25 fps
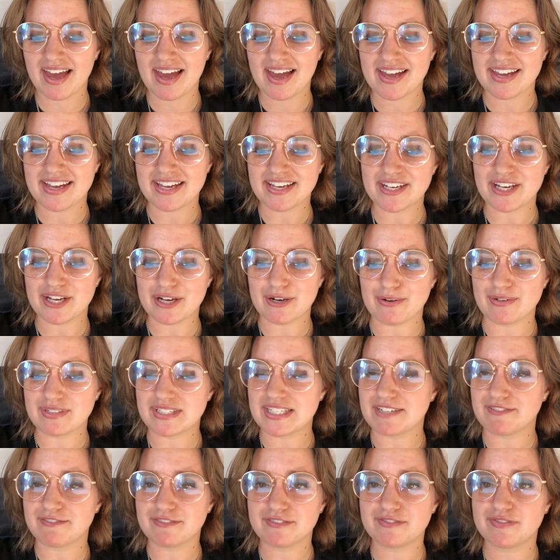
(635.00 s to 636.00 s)
You know, it's
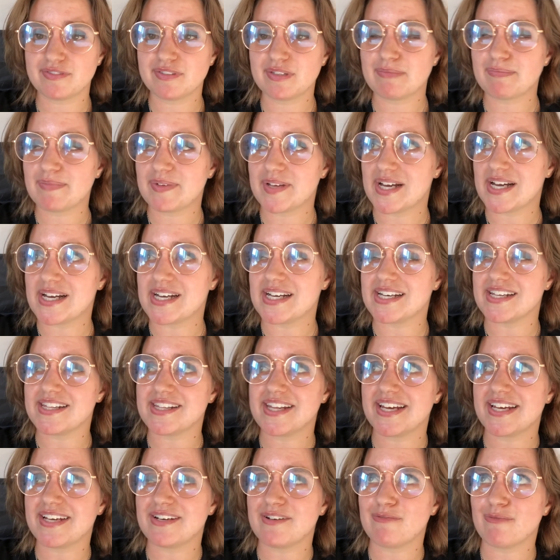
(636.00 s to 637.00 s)
different from
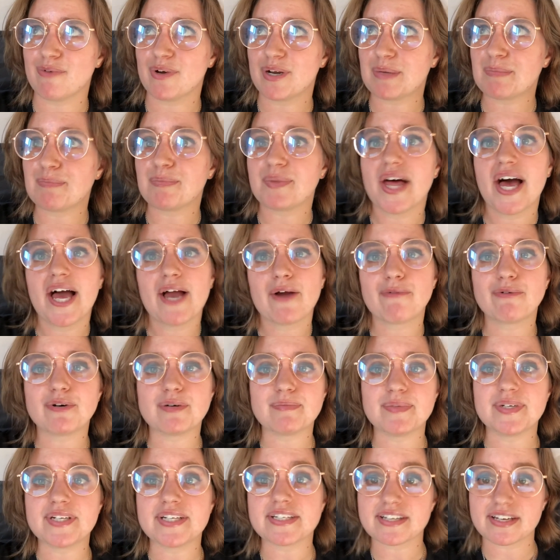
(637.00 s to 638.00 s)
than what a black
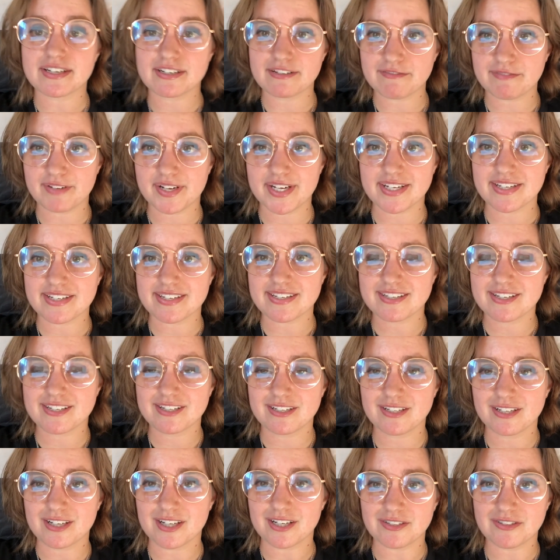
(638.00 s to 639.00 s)
woman is going to face
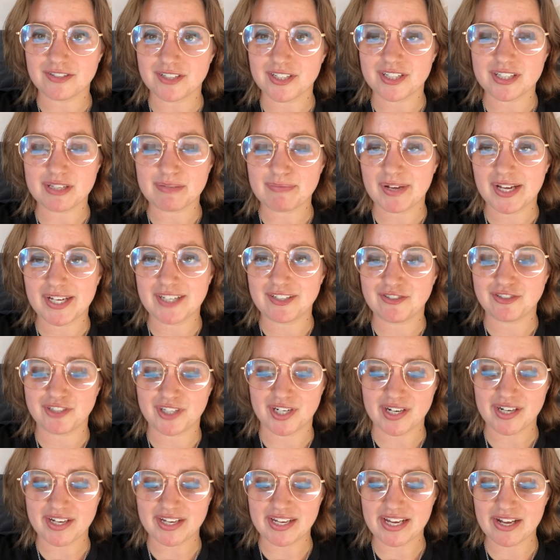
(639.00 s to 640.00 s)
under the
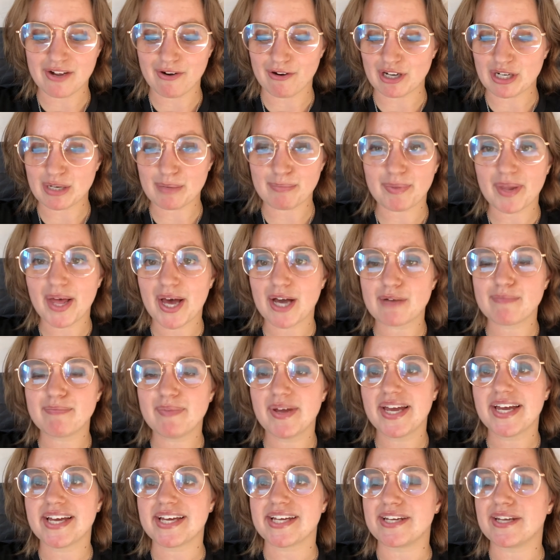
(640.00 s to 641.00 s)
patriarchy, or a black
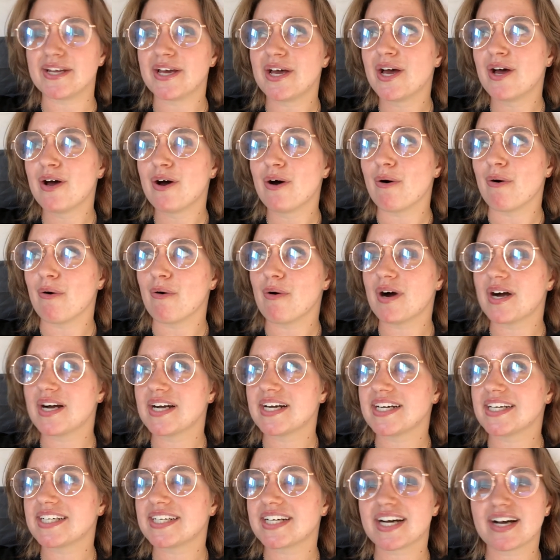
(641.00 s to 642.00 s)
man,
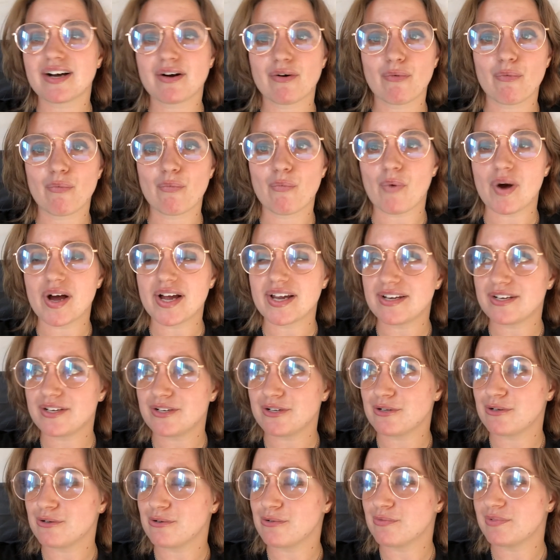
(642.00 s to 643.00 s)
or
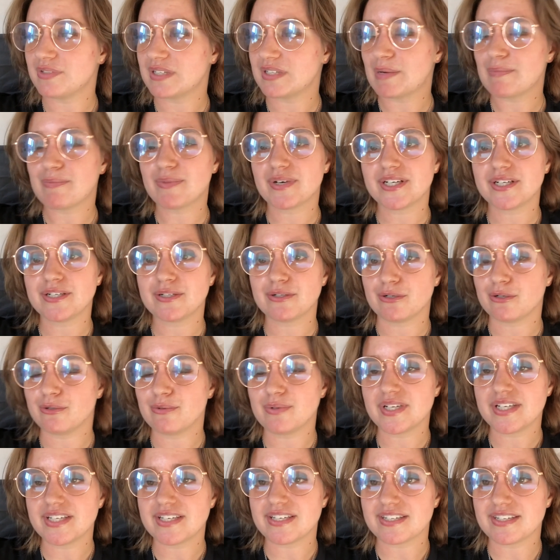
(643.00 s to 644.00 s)
someone who
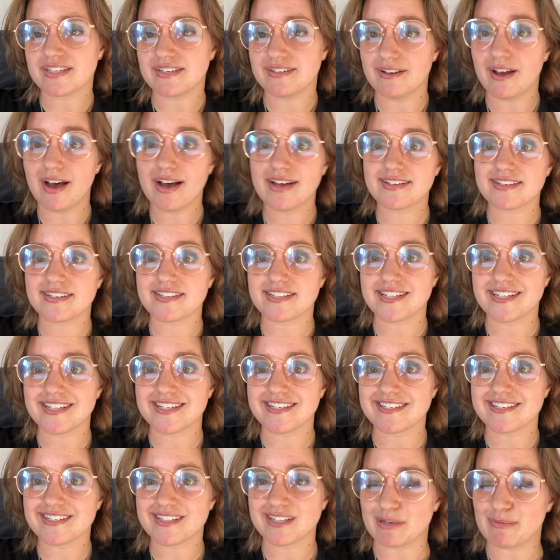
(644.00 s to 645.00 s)
is not cis,
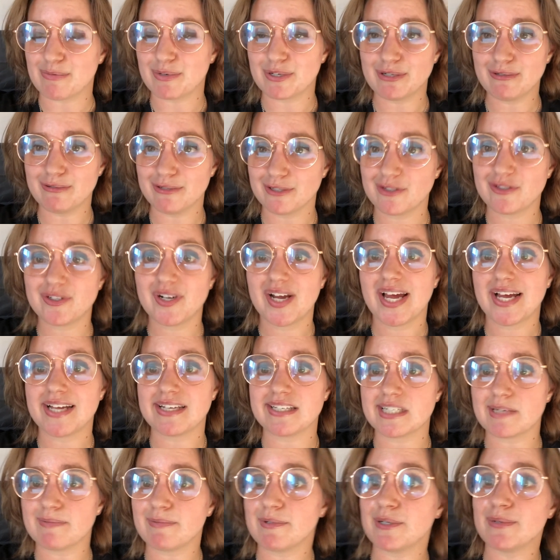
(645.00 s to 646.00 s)
someone who is trans,
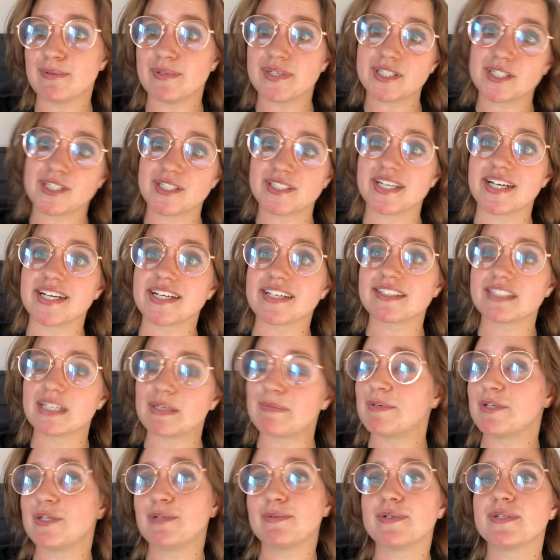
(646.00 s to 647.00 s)
someone who is intersex,
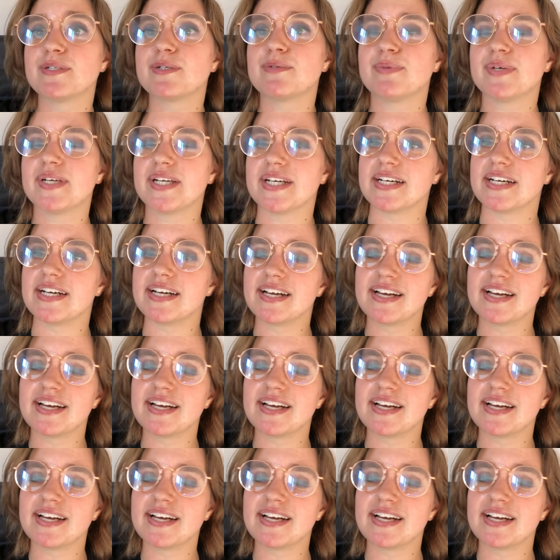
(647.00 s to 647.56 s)
someone who is queer.